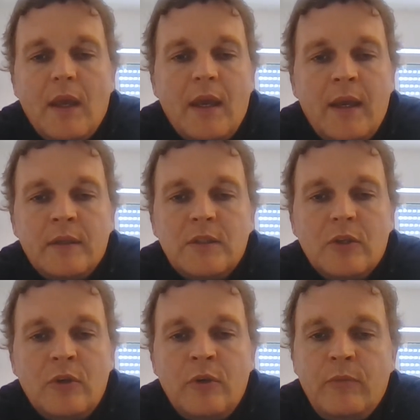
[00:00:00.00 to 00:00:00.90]
And
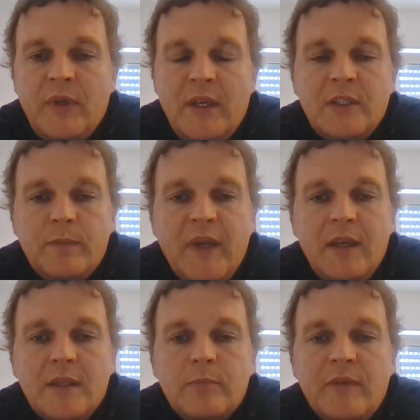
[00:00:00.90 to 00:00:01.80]
so we
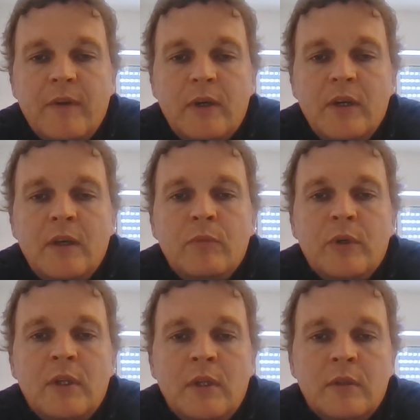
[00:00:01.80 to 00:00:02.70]
expect that Bavaria
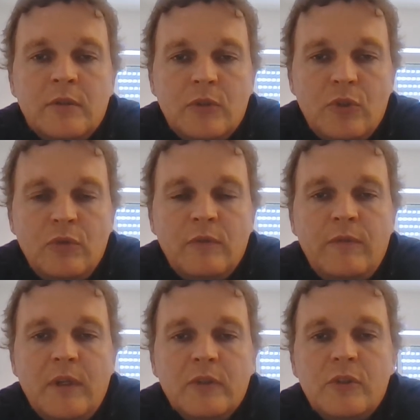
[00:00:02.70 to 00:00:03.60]
will soon
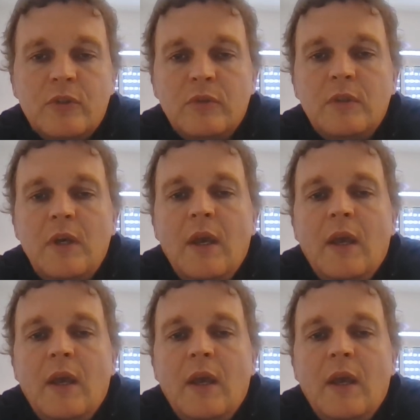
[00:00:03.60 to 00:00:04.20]
follow suit